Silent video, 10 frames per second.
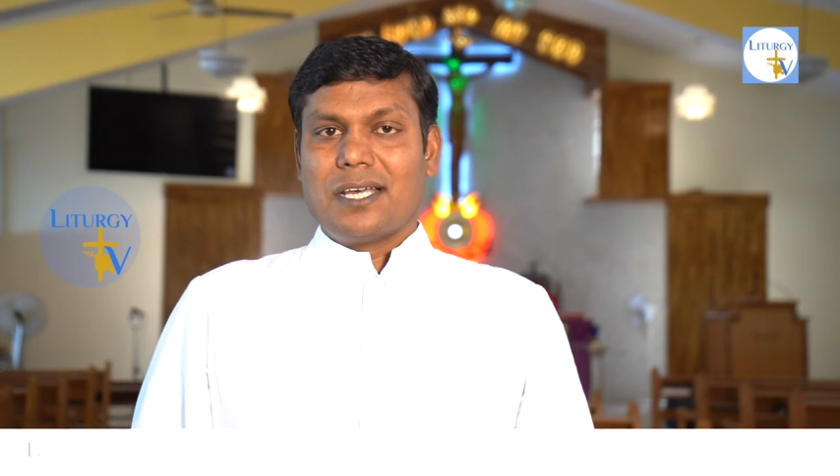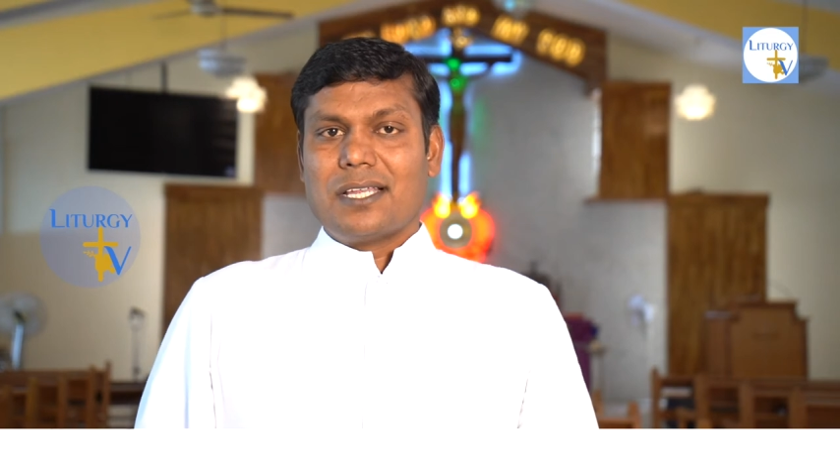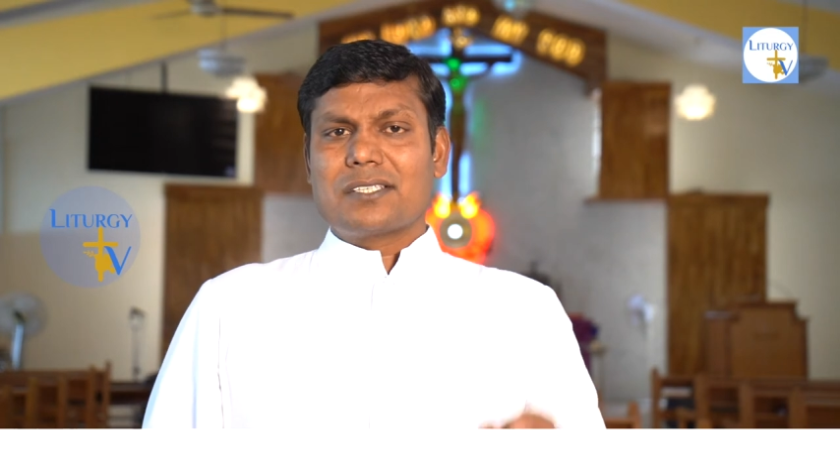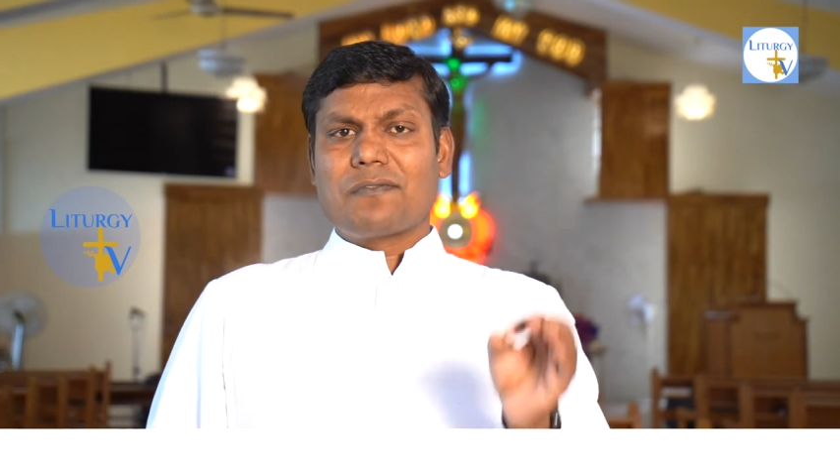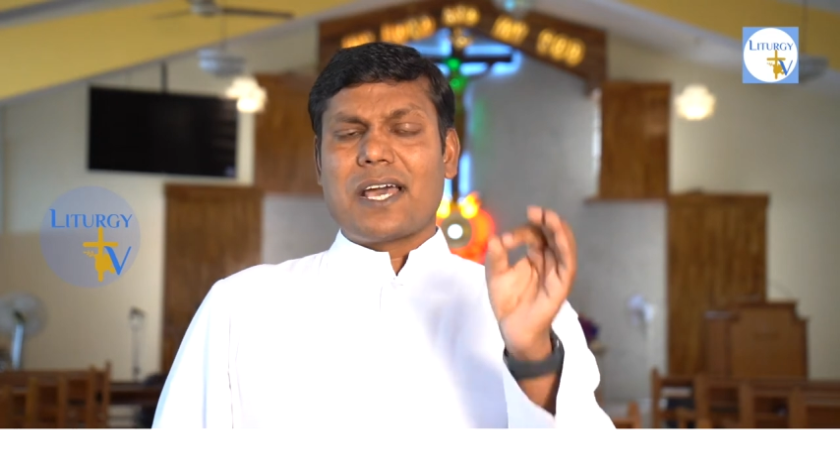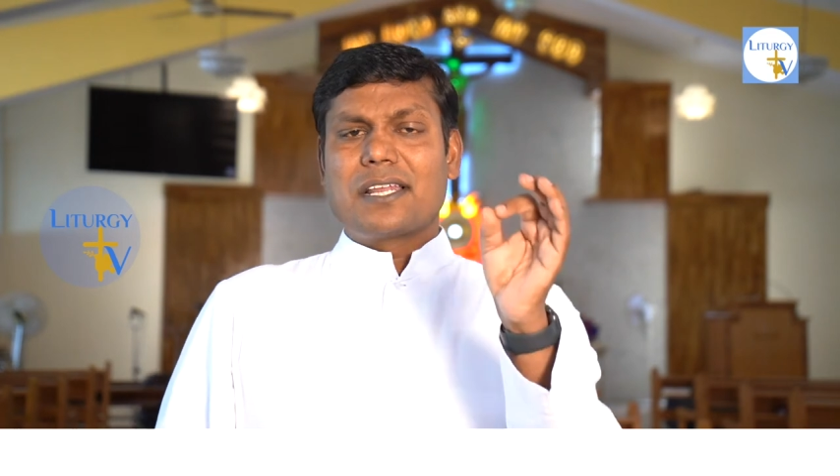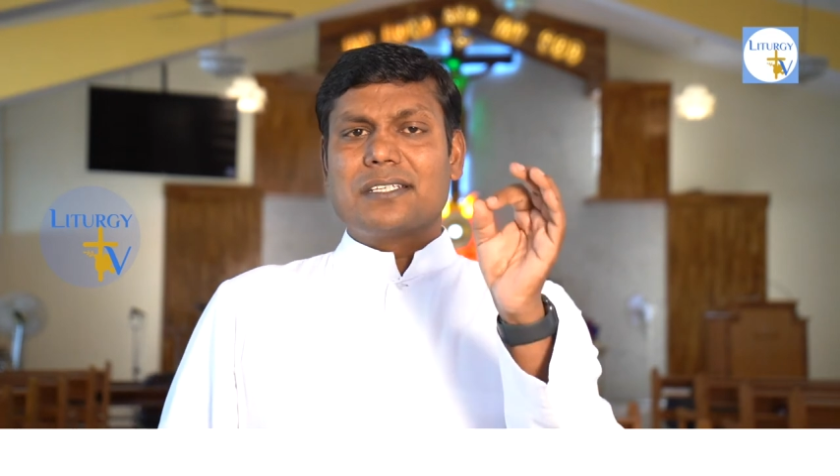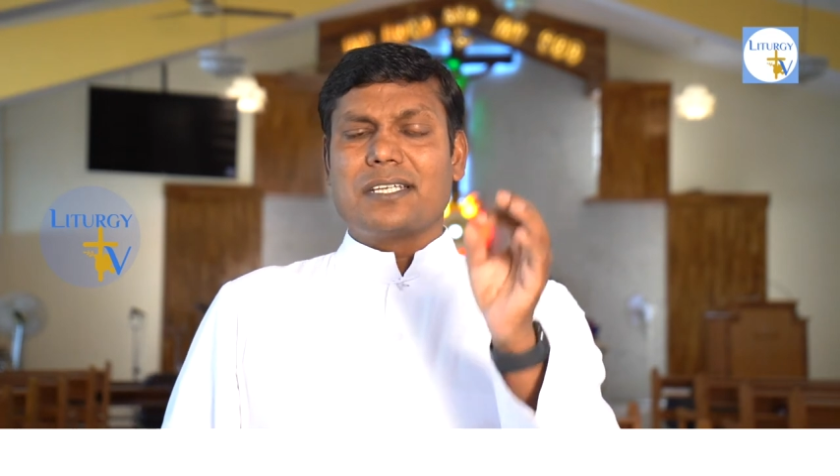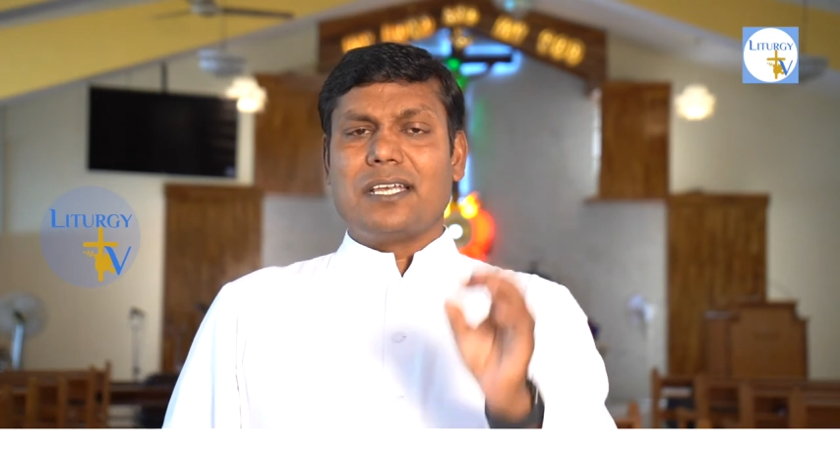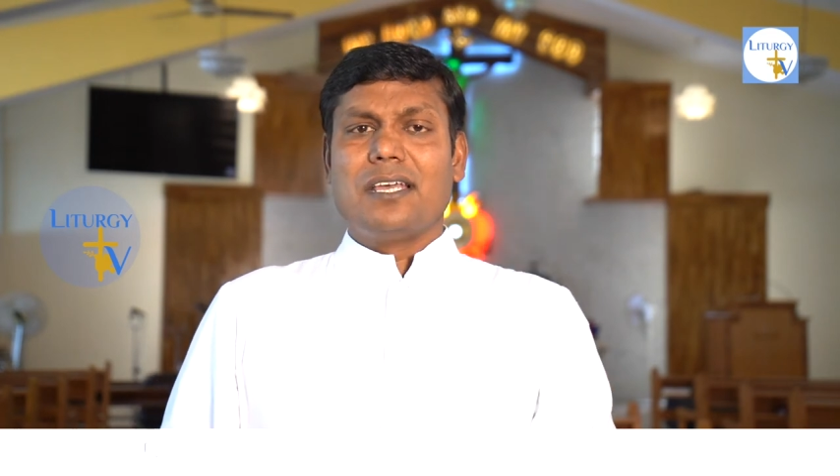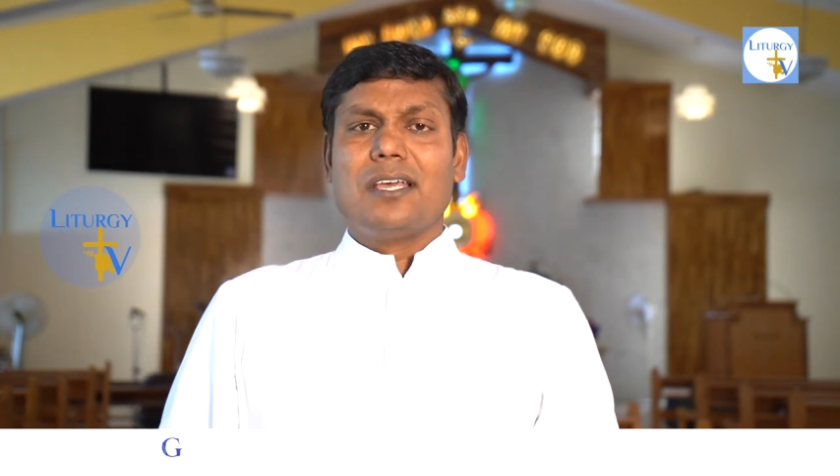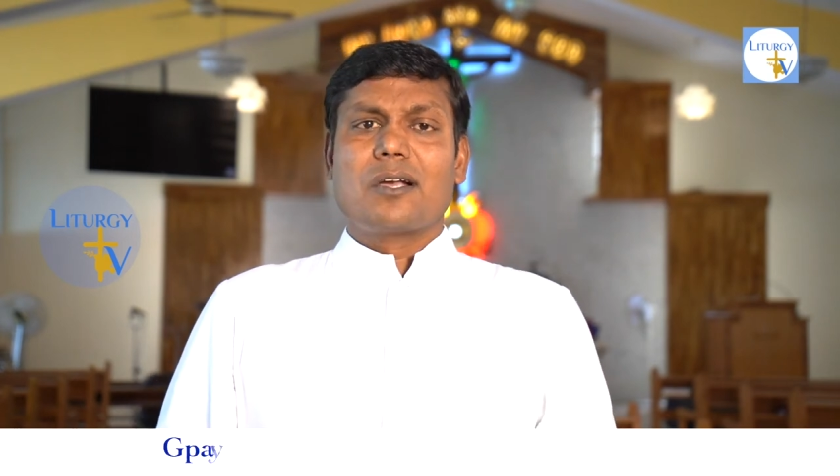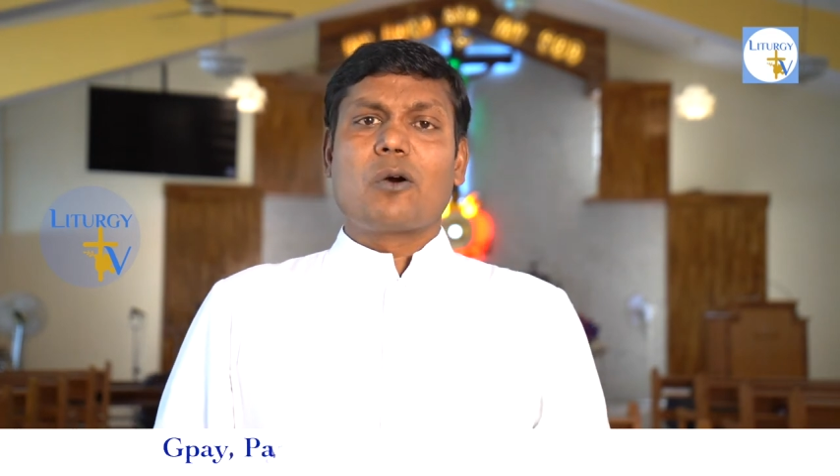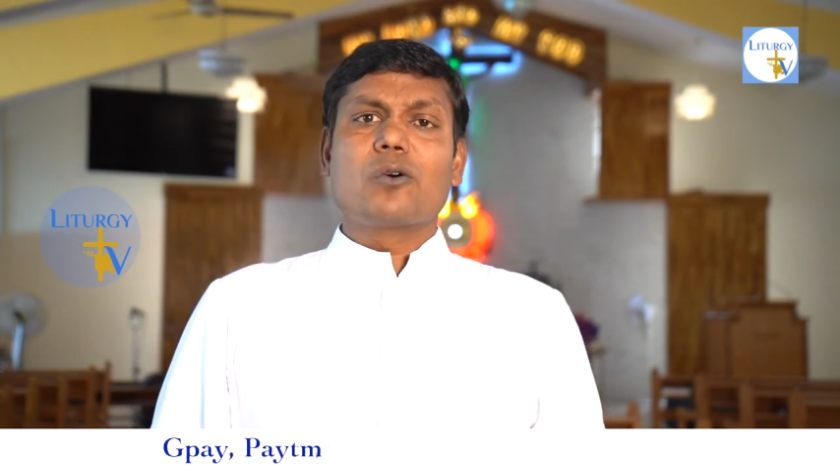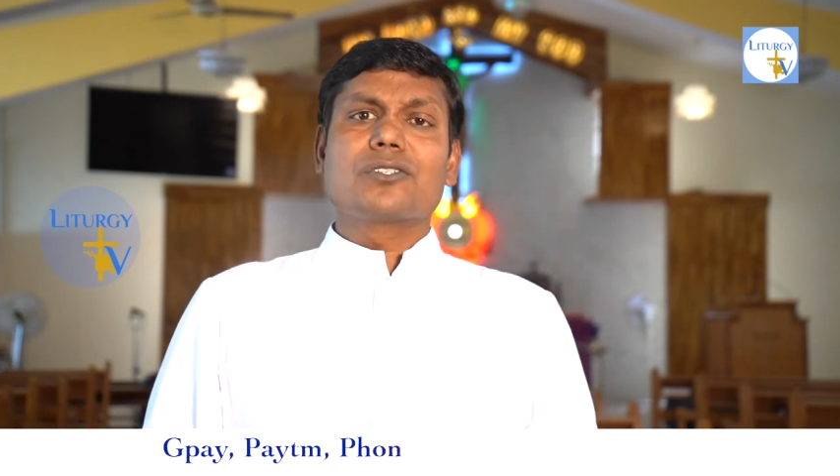this Pharisee
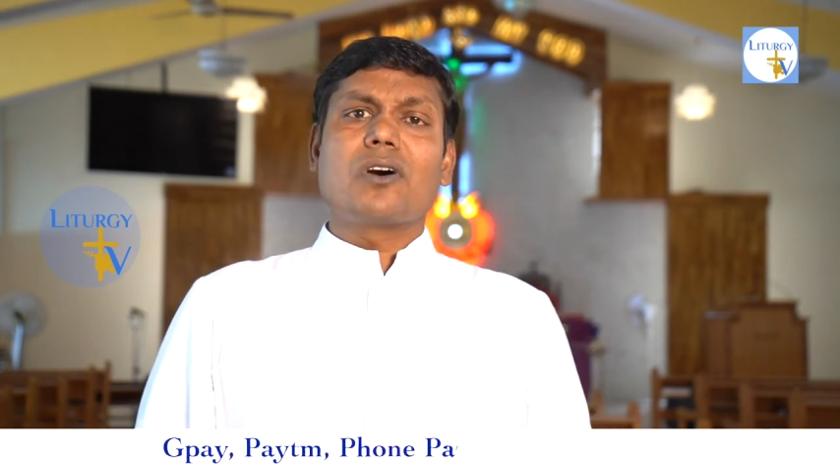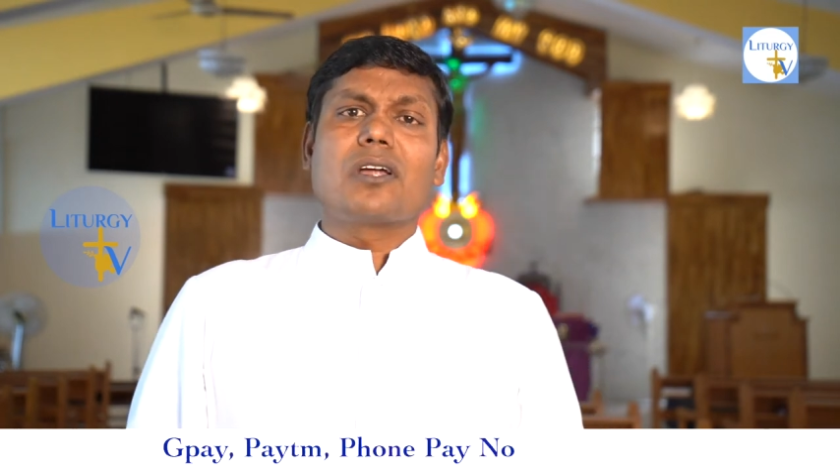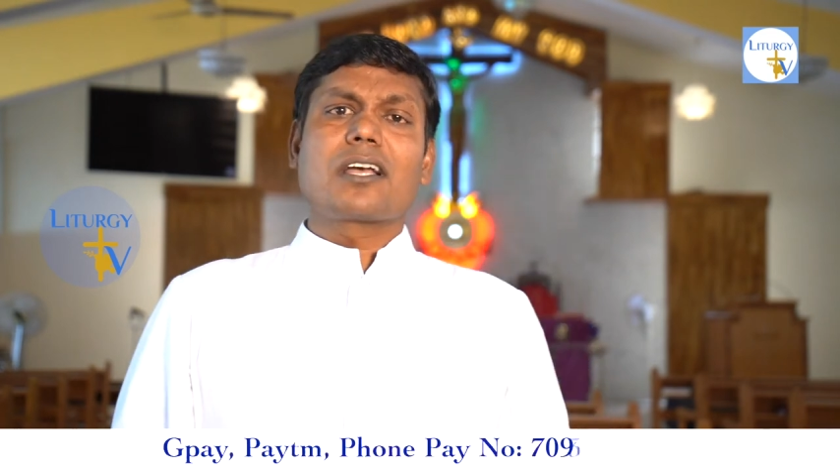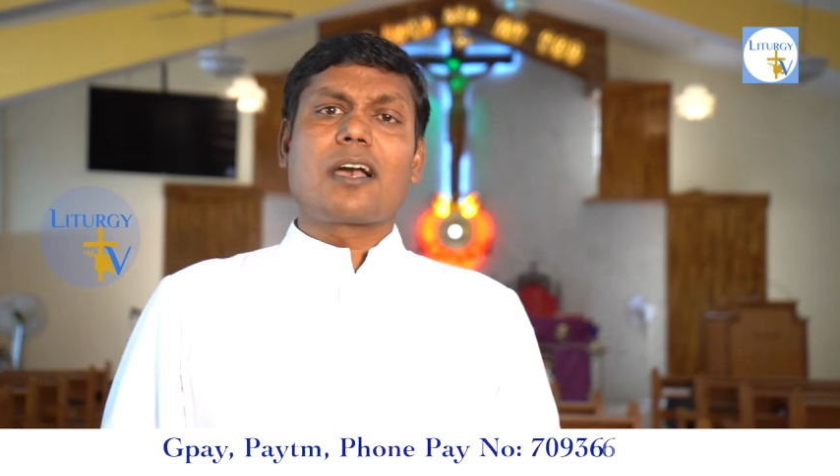goes on,